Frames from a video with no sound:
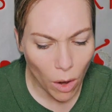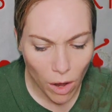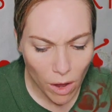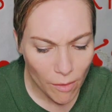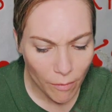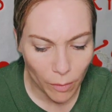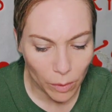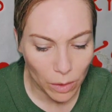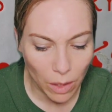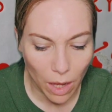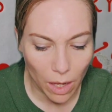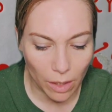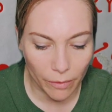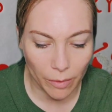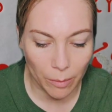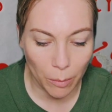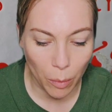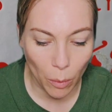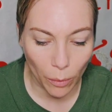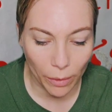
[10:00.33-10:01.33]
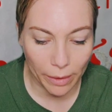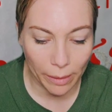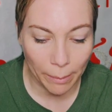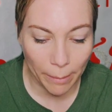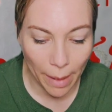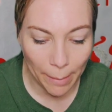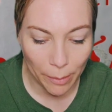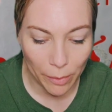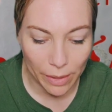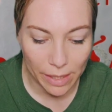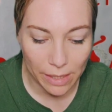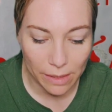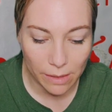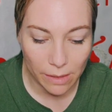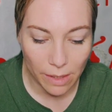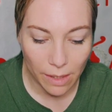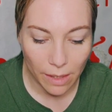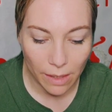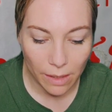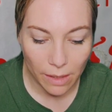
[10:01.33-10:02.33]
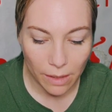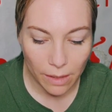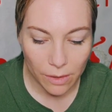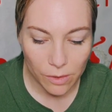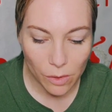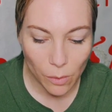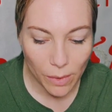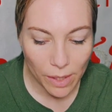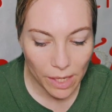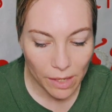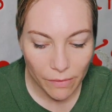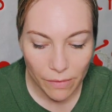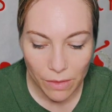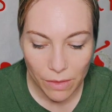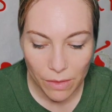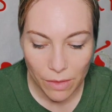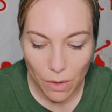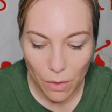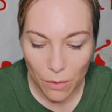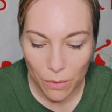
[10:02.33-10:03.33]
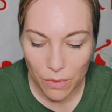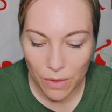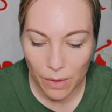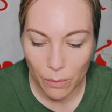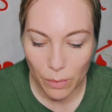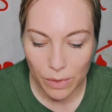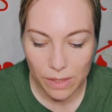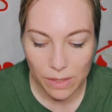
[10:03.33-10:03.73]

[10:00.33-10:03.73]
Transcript: awful lot of important memories. So even though they would